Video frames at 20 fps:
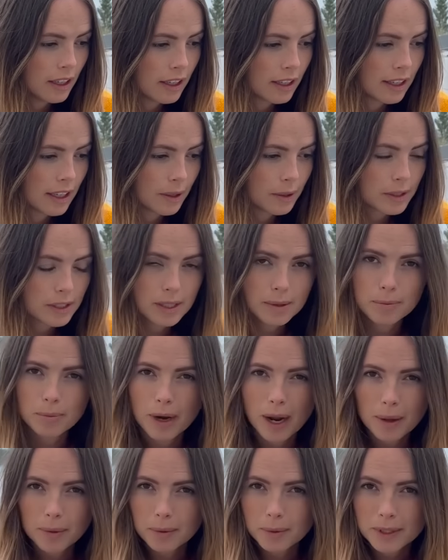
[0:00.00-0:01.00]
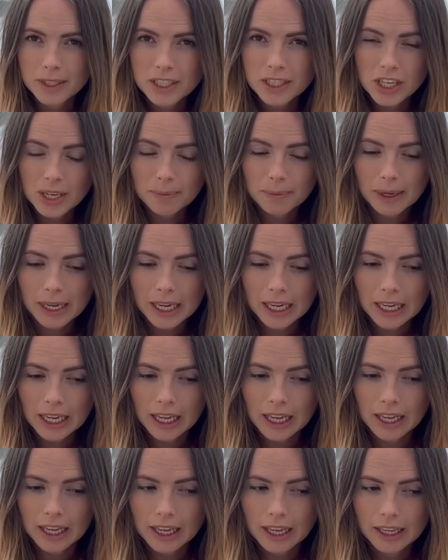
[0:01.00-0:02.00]
there was some problem with shipping
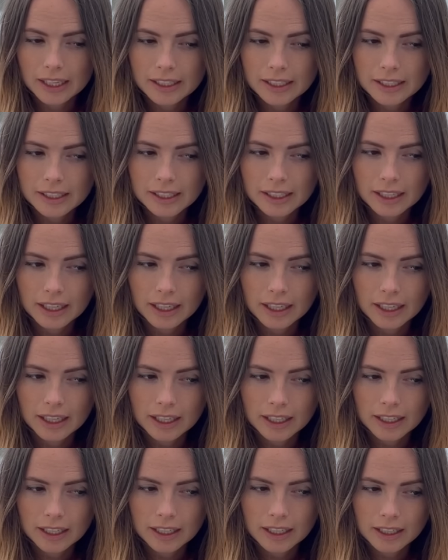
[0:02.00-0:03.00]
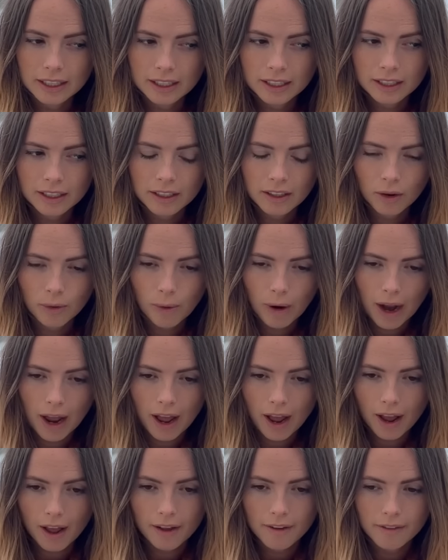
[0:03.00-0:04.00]
and it didn't
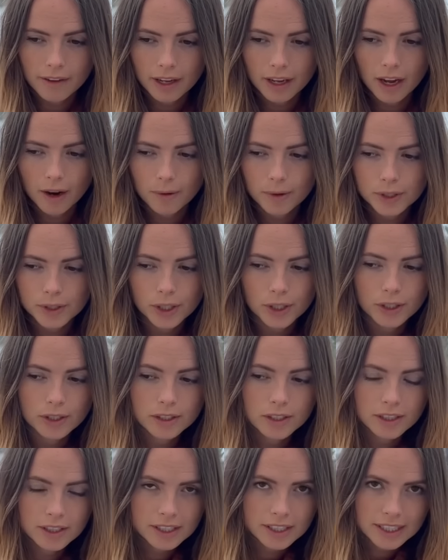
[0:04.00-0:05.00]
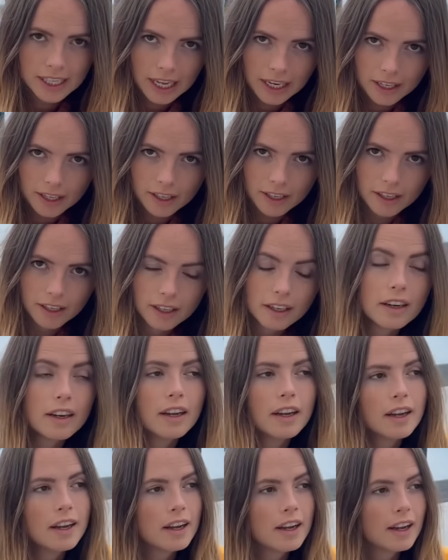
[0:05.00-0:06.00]
arrive. It got returned to the sender,
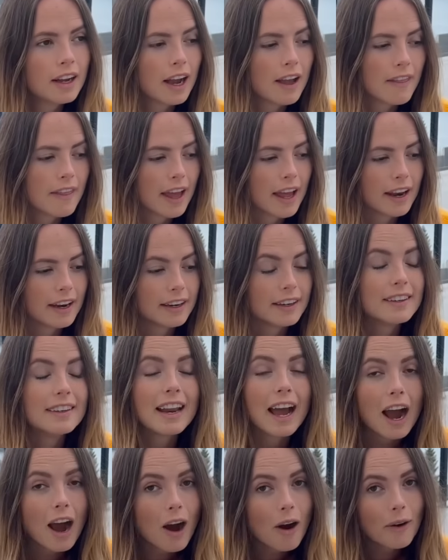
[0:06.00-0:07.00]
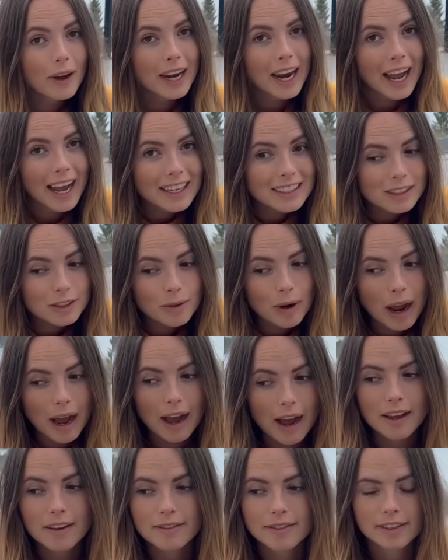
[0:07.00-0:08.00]
and then now it has
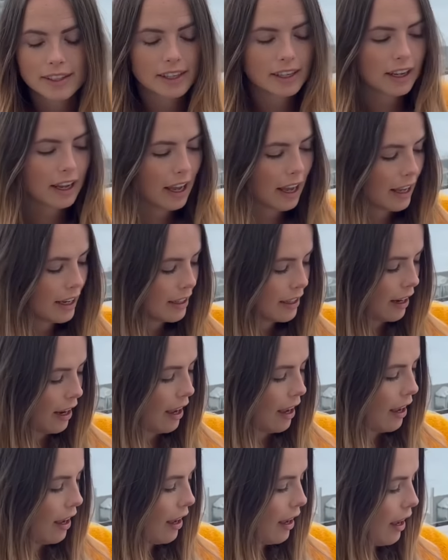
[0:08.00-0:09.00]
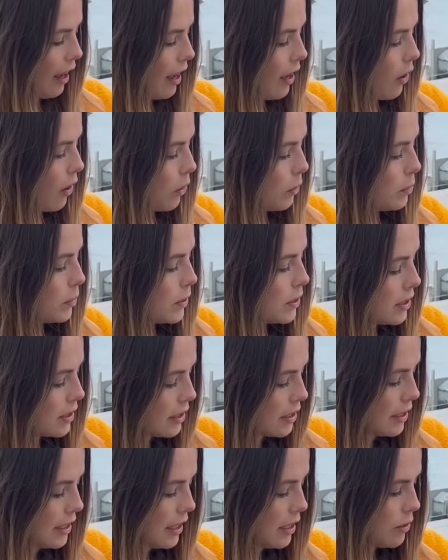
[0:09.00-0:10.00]
arrived, and I almost
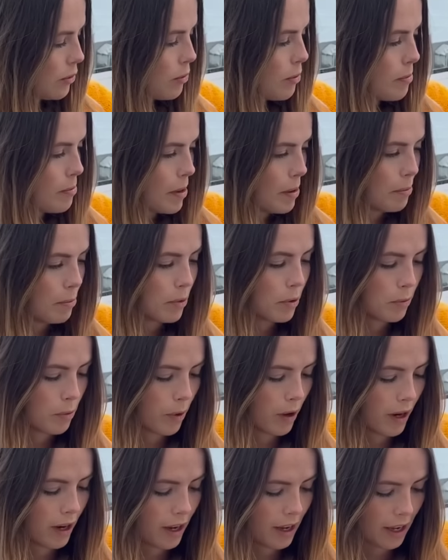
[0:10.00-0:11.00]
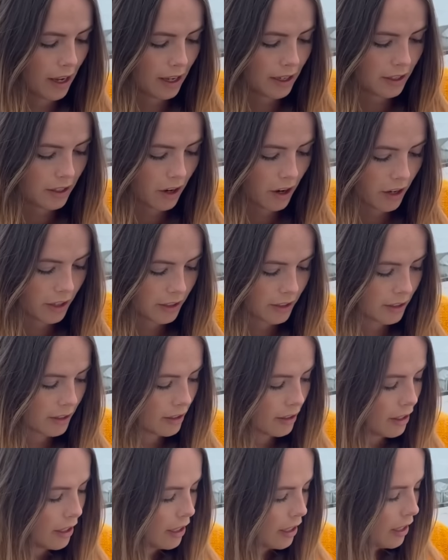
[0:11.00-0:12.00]
didn't remember what I had gotten
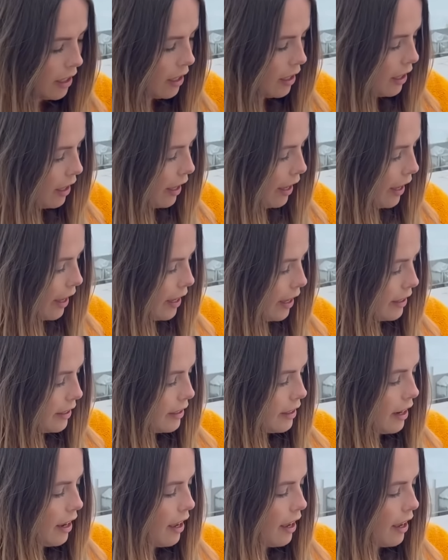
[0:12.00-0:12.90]
and